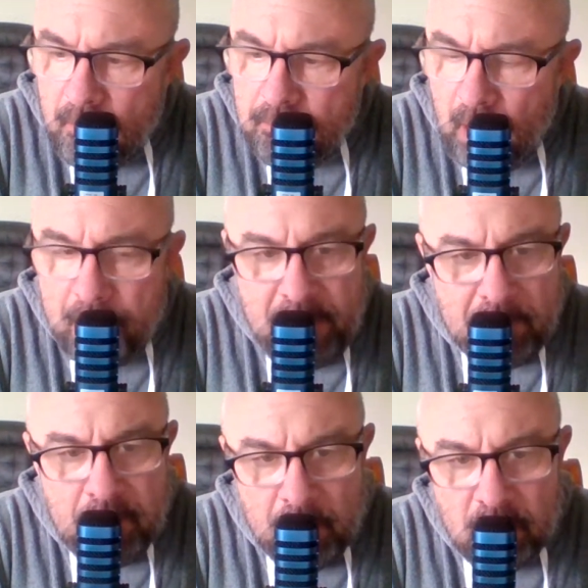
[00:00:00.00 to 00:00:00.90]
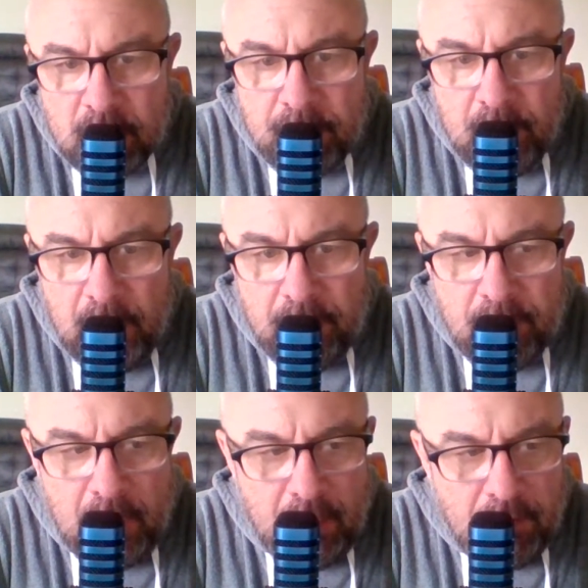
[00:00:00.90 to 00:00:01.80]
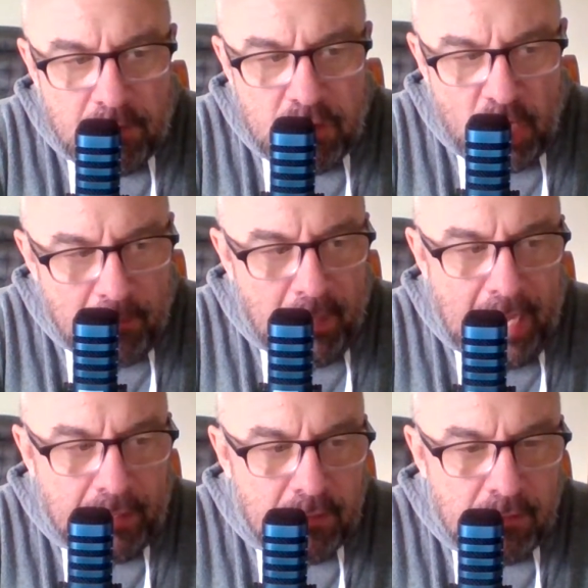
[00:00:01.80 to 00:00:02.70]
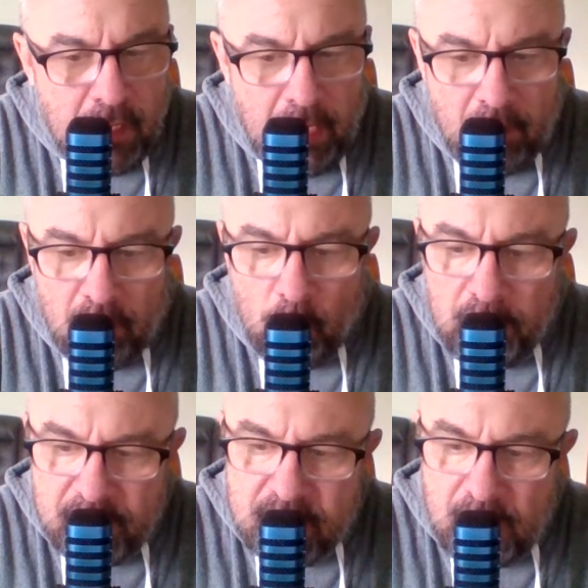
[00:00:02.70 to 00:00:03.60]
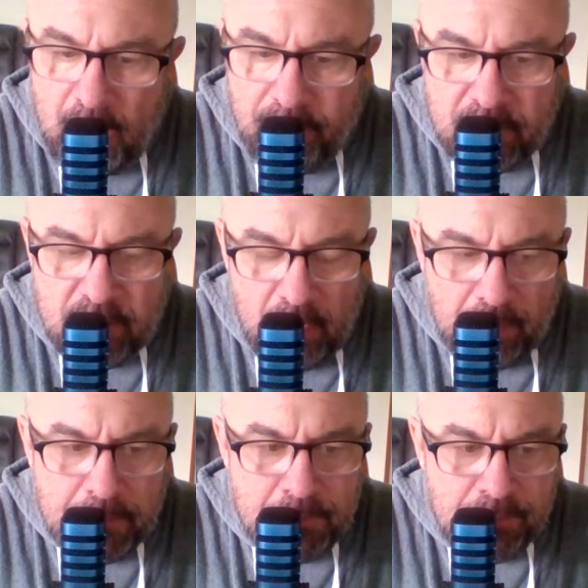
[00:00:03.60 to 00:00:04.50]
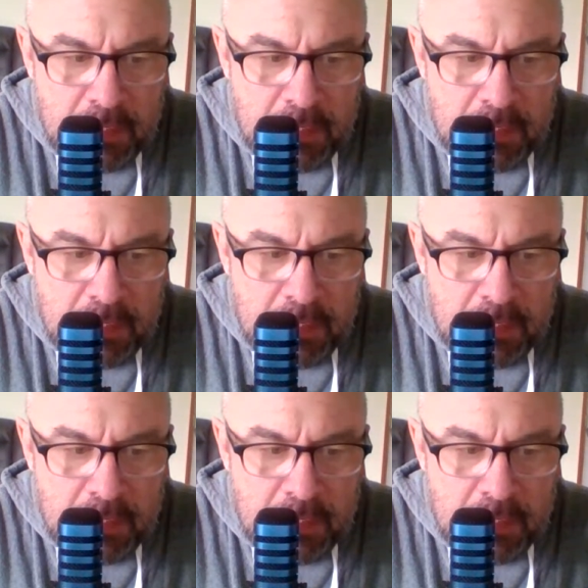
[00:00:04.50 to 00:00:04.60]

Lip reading: pop that bubble and jump back and look inside this thing